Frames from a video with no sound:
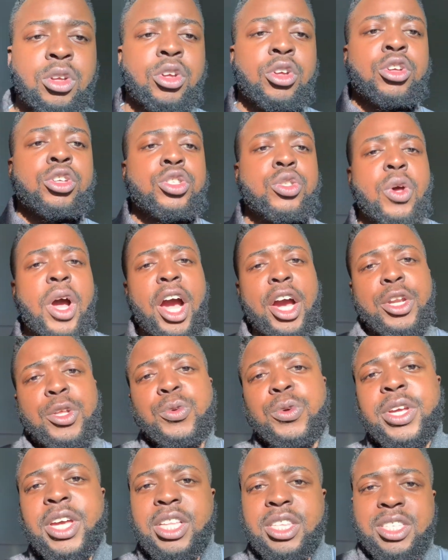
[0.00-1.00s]
So how do you
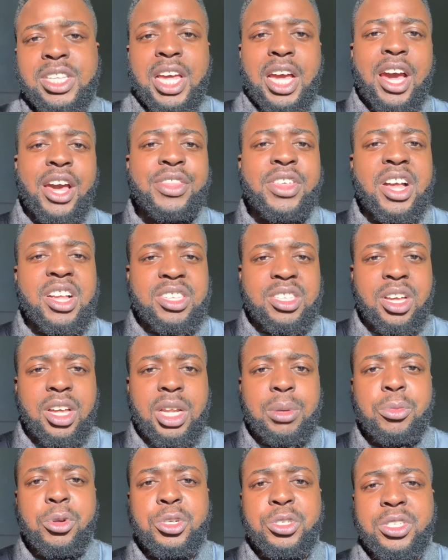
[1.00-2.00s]
get to that $1,000
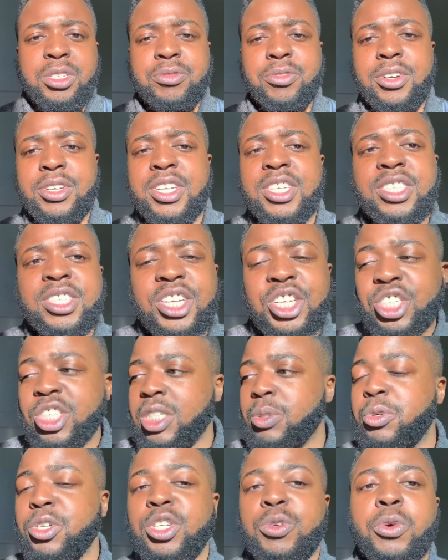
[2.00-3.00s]
emergency fund?
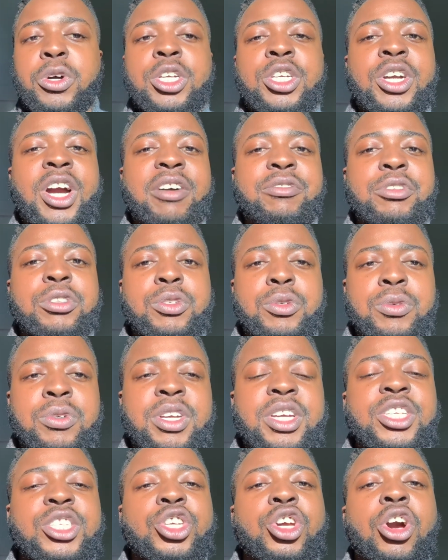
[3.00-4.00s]
Essentially, what you have to do
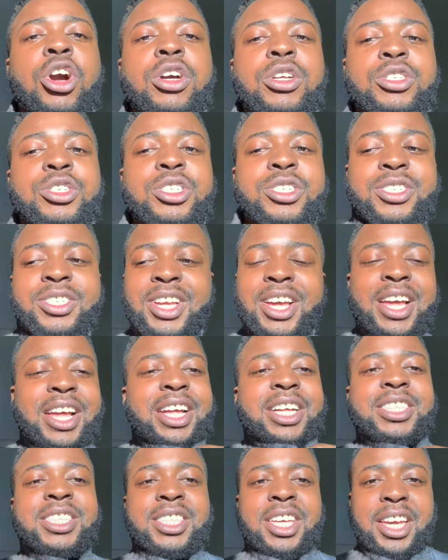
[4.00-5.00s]
is just
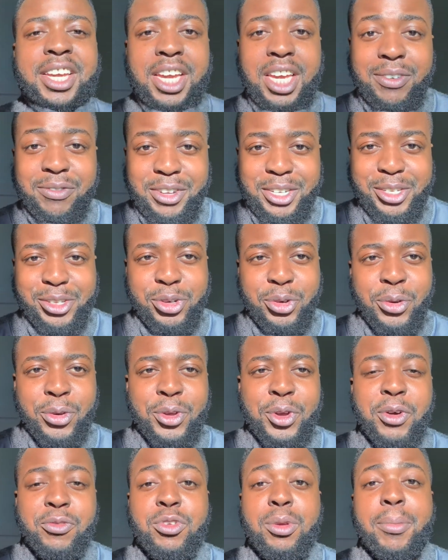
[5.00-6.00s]
take inventory
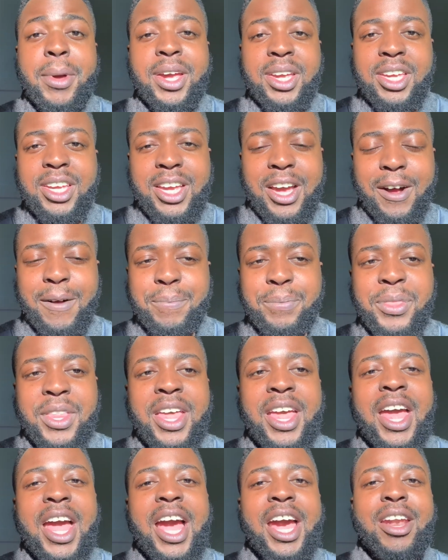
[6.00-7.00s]
of your bank account
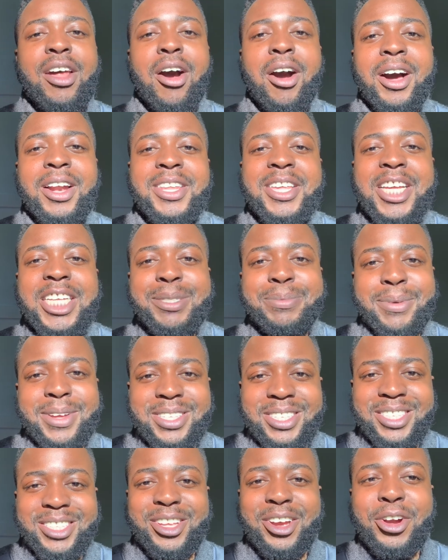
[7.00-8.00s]
and all the
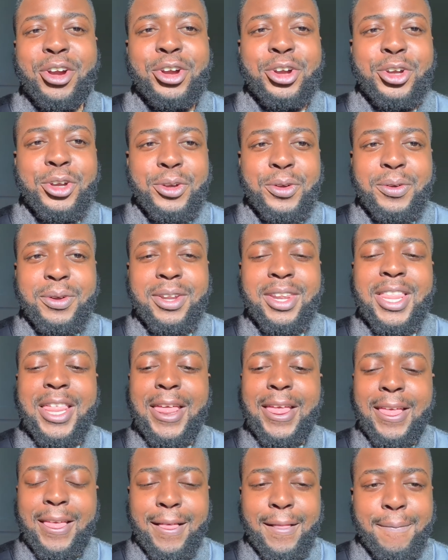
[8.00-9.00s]
expenses that are
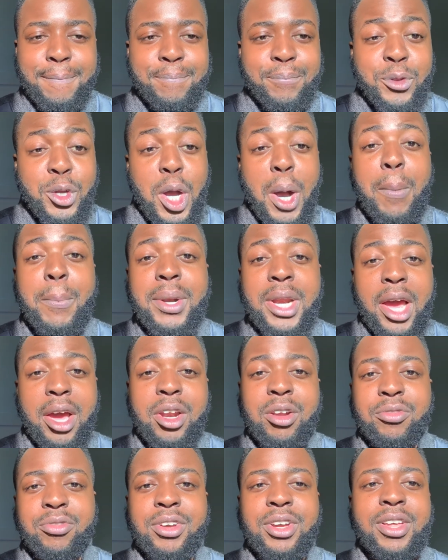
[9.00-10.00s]
currently coming out
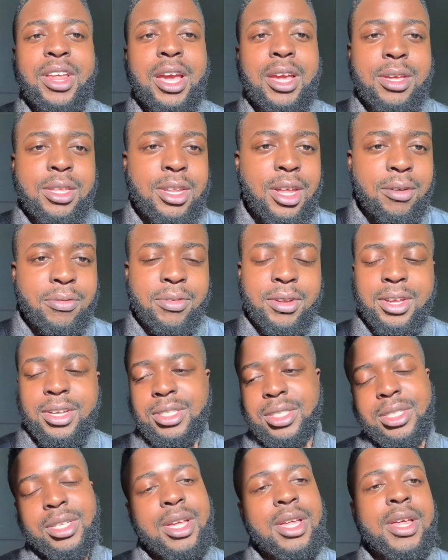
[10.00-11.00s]
of it. Like
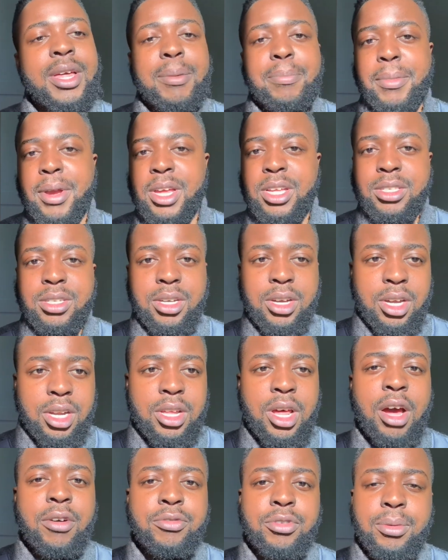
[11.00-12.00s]
Netflix, may need to cut it
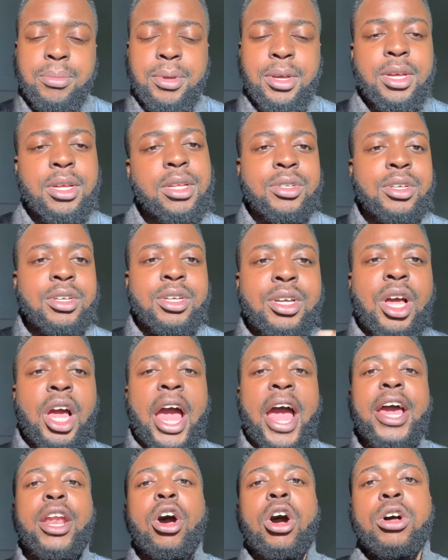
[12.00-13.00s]
off for a bit.
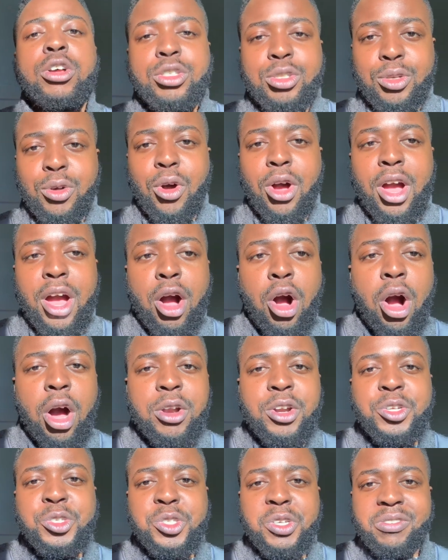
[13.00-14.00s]
And also all
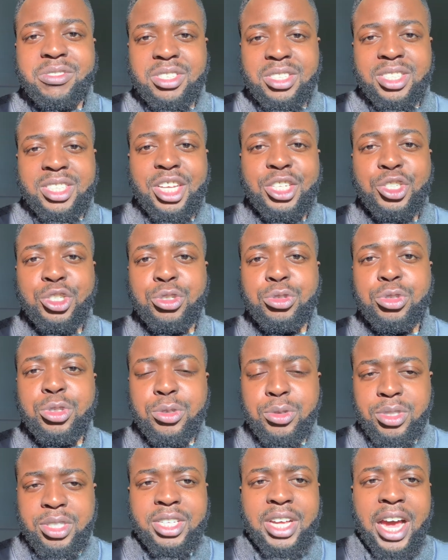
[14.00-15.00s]
the services that you
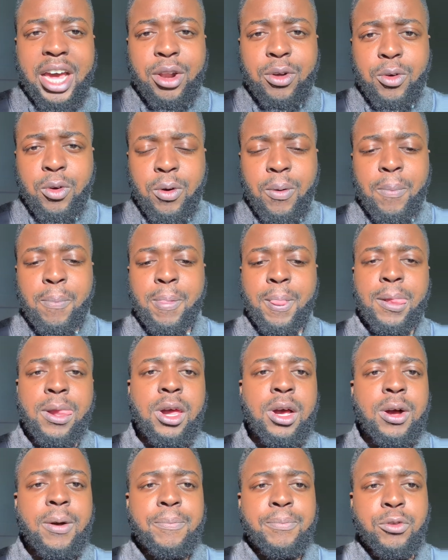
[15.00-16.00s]
use at home,
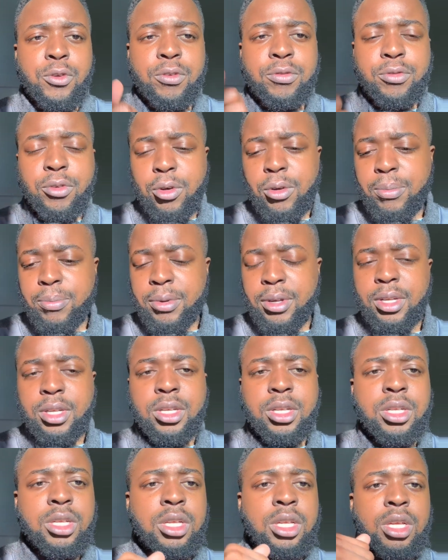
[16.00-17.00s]
your phone
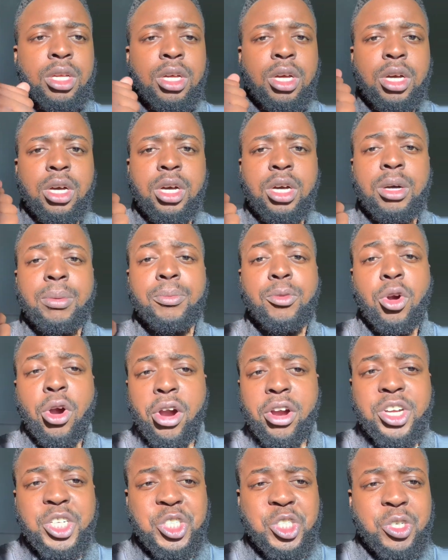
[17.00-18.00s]
bill,
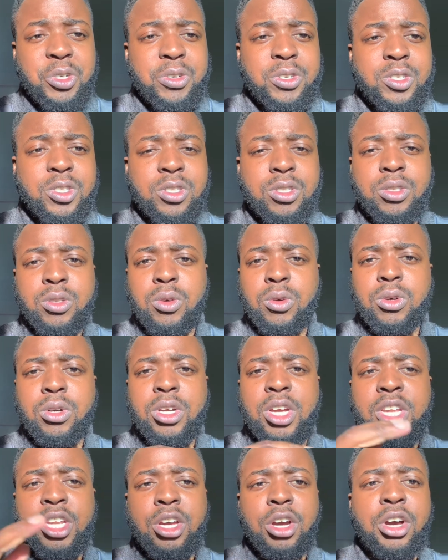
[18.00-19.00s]
car insurance, or
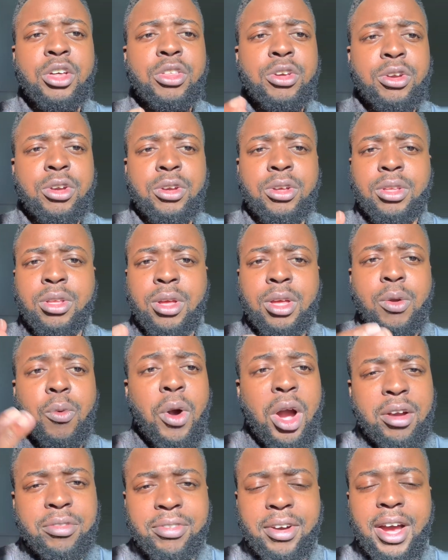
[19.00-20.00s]
any other like
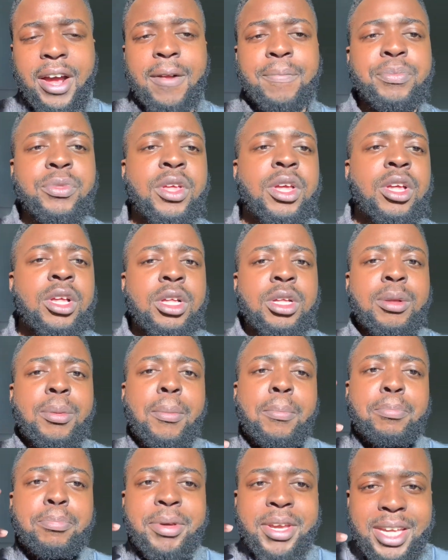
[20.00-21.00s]
Wi-Fi,
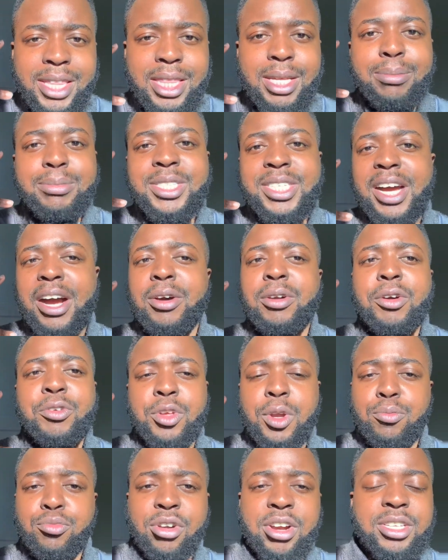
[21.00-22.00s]
beat them down on
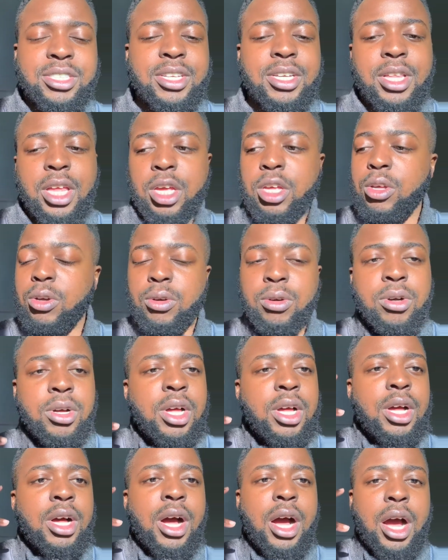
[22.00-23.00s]
their pricing. Like, yo,
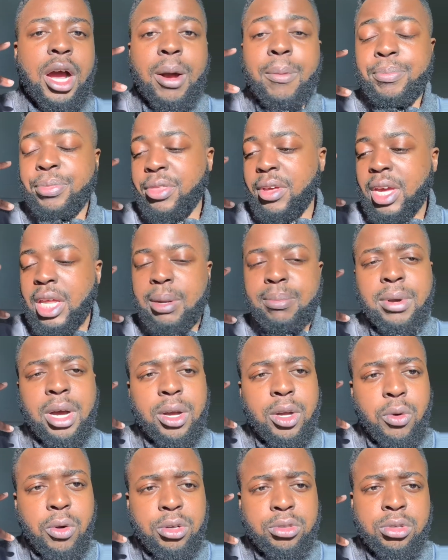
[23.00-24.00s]
I'm thinking
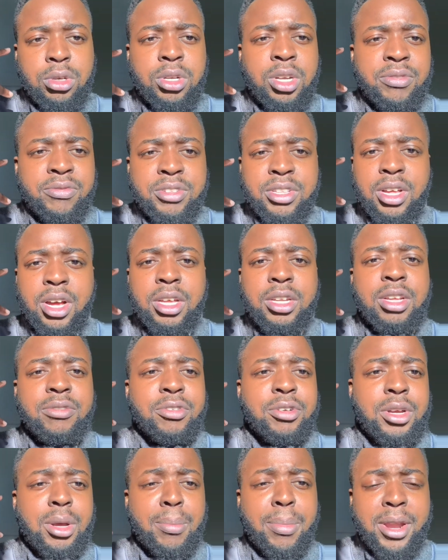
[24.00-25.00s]
about going to a
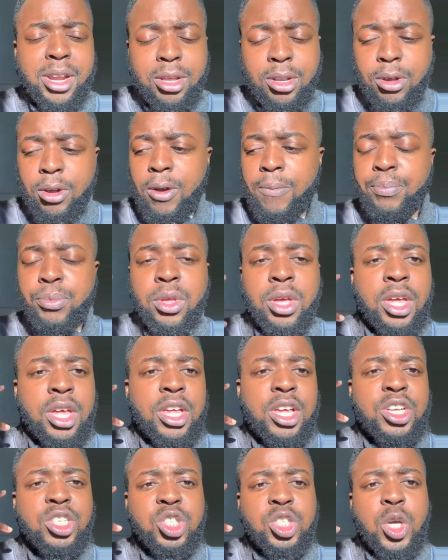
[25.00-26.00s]
different competitor.
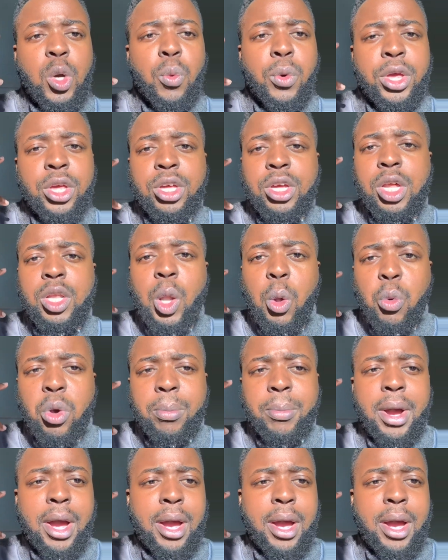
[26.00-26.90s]
Is there a way you can lower